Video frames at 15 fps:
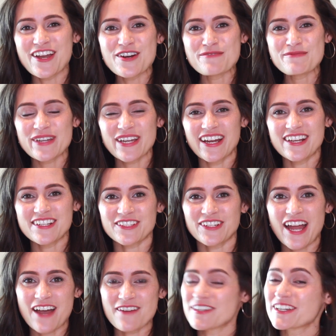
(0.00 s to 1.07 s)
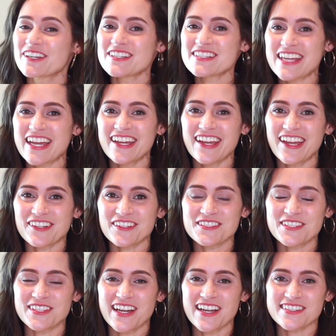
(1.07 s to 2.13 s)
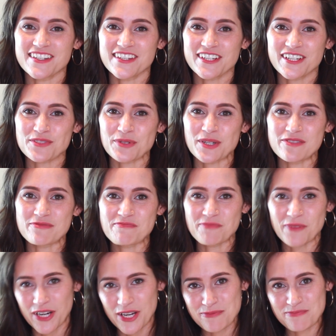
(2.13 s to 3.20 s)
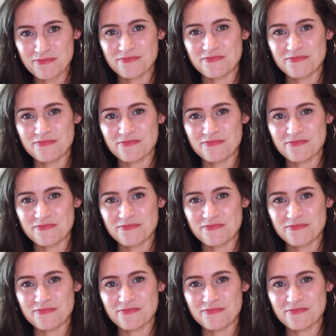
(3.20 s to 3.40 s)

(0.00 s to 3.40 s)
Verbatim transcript: I hope you guys are having a good day, and I'll see you guys on the next one. All right,